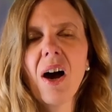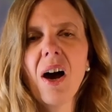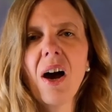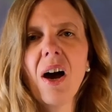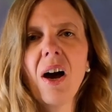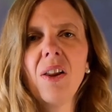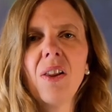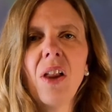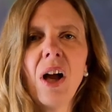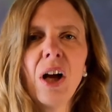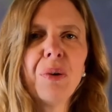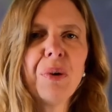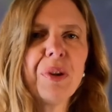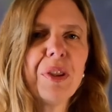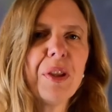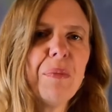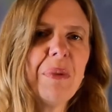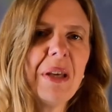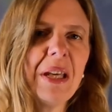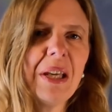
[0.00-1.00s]
Along with
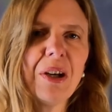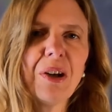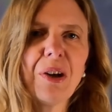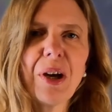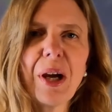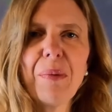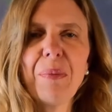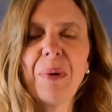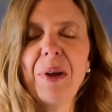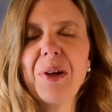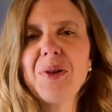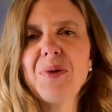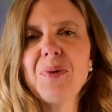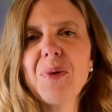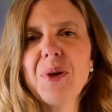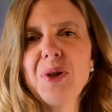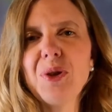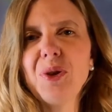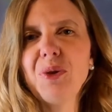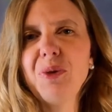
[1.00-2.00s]
it being a great place to
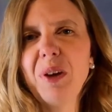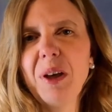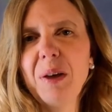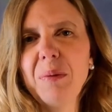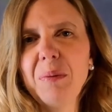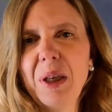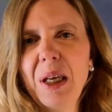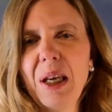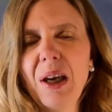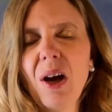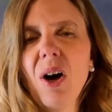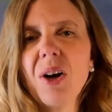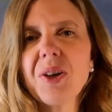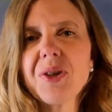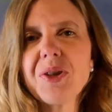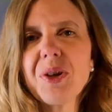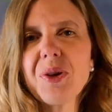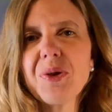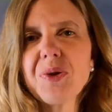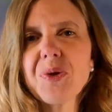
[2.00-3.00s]
raise your family,
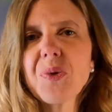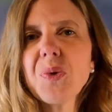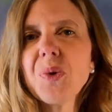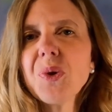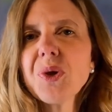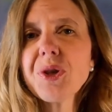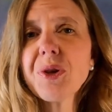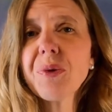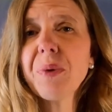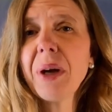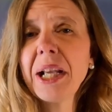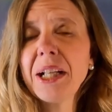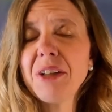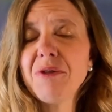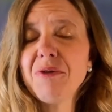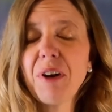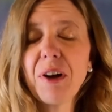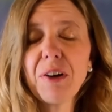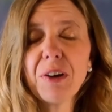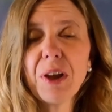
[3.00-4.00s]
also schools are ranked
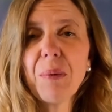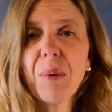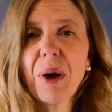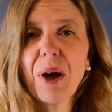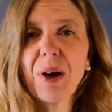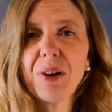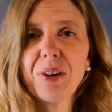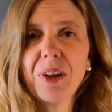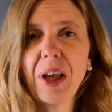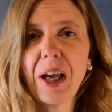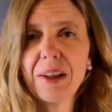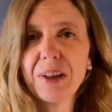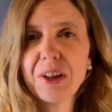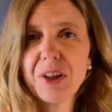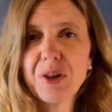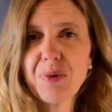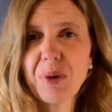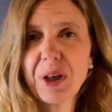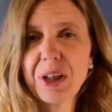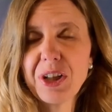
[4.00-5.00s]
fairly well in the
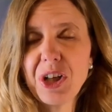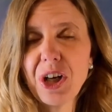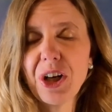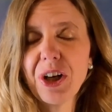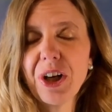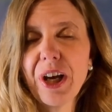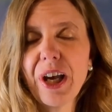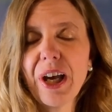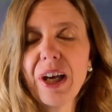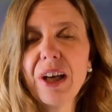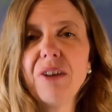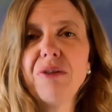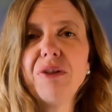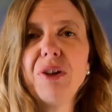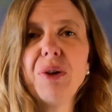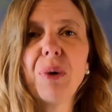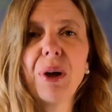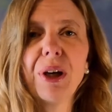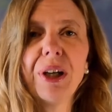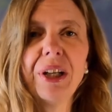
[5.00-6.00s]
Highlands Ranch area. If
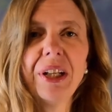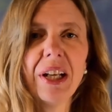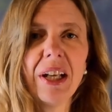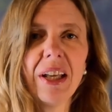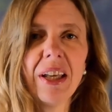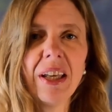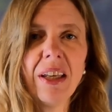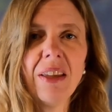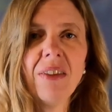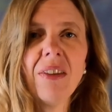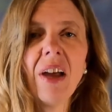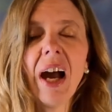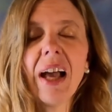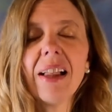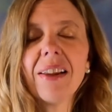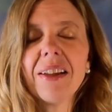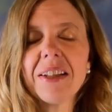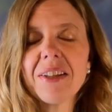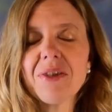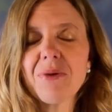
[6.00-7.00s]
you are in the
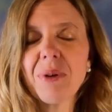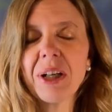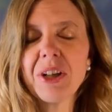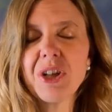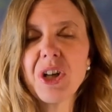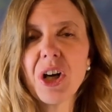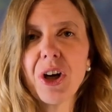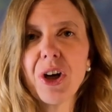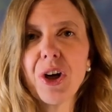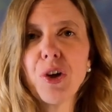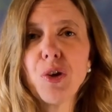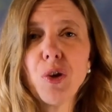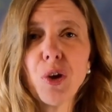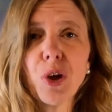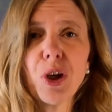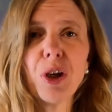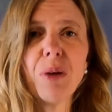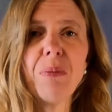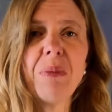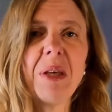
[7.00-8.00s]
Highlands Ranch area, you're
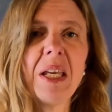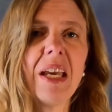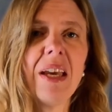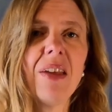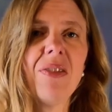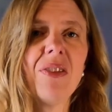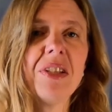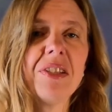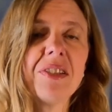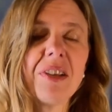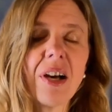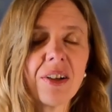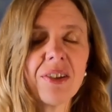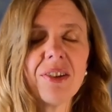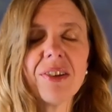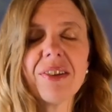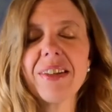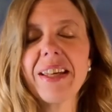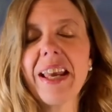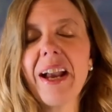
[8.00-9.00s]
going to be in the
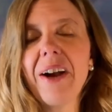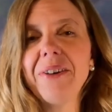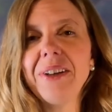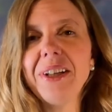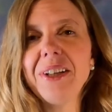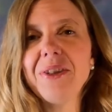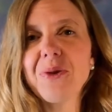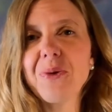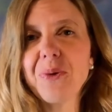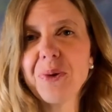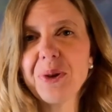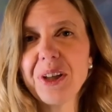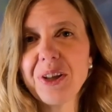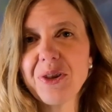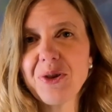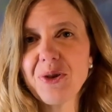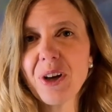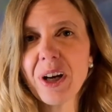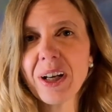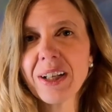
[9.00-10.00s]
Douglas County School
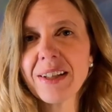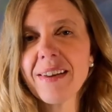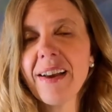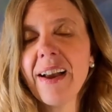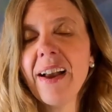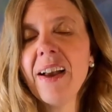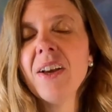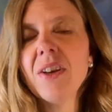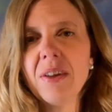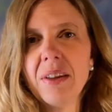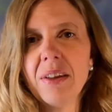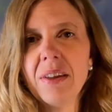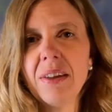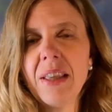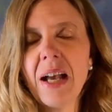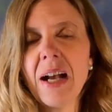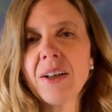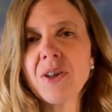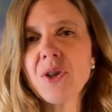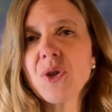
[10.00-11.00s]
District.
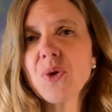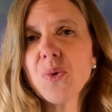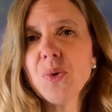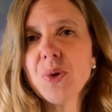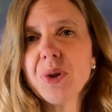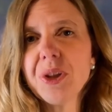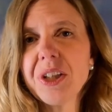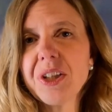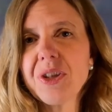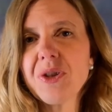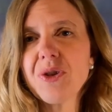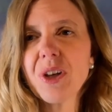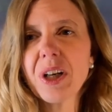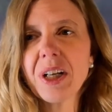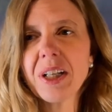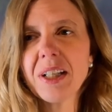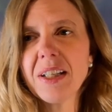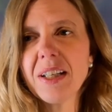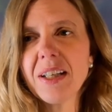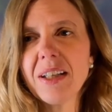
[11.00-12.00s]
That school
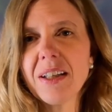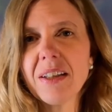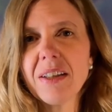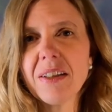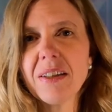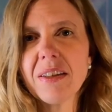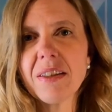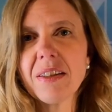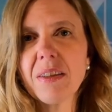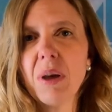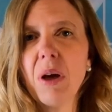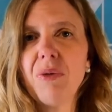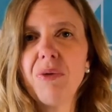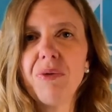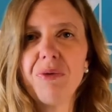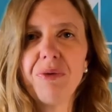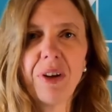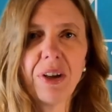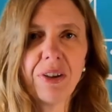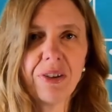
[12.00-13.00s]
district is a
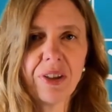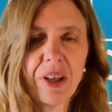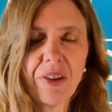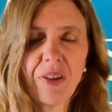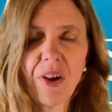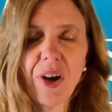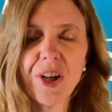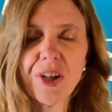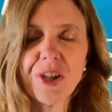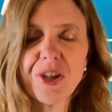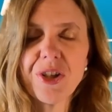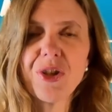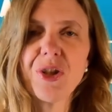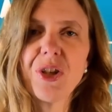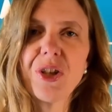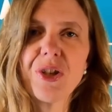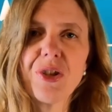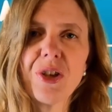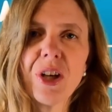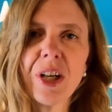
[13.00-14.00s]
fairly large
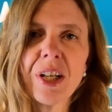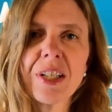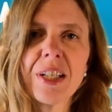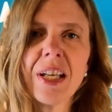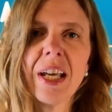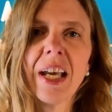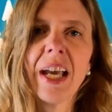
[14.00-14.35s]
district.